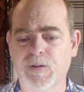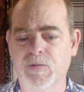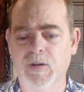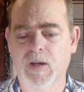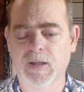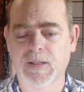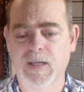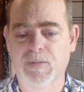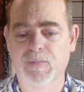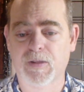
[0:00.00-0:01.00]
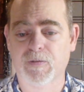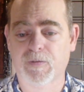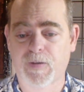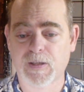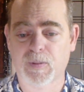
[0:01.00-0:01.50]
You can contact me through
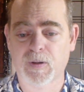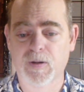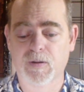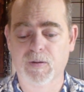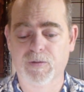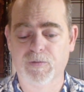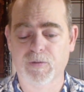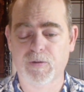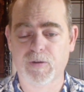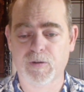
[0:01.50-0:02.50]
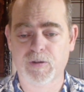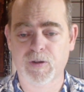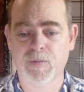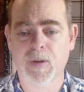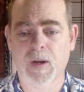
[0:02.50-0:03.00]
Facebook, through
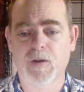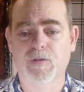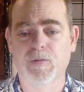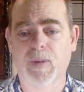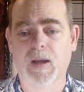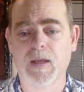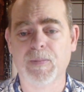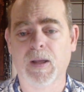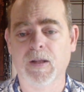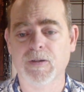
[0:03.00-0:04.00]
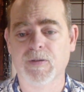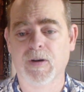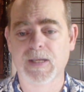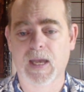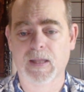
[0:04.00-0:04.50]
YouTube, through my email
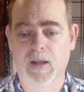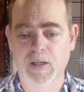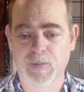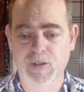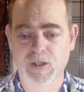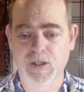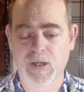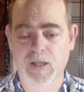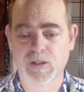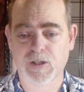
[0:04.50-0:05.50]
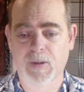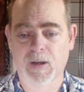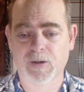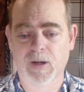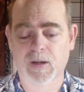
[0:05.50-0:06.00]
address at lodgemagician at
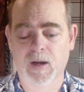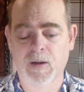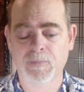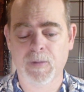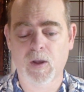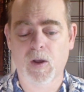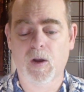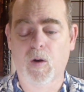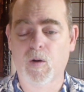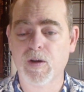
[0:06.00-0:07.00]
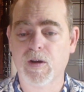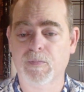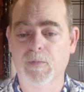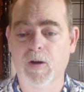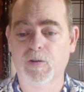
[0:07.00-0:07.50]
gmail.com, or you
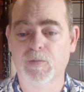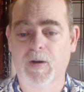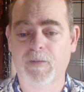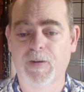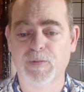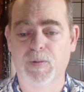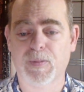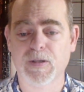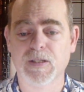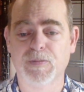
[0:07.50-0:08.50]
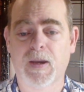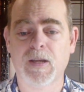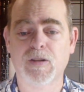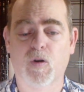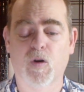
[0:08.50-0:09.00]
can go to my Facebook business
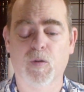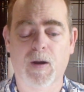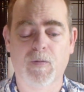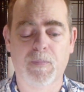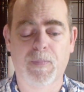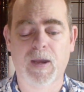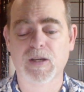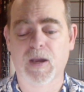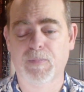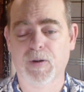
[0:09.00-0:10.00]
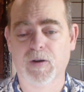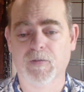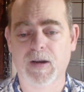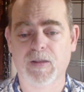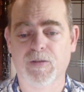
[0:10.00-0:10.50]
page or my webpage and book a
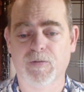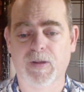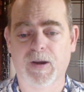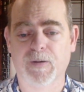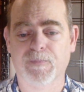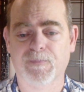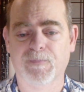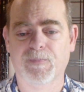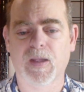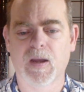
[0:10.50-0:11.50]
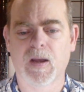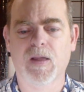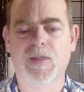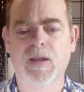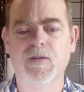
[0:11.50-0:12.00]
reading through there.
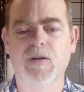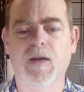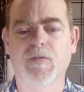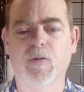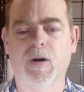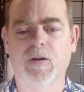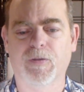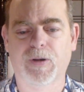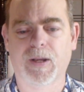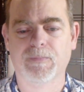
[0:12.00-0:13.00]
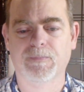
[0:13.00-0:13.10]
Thank you and have a wonderful day.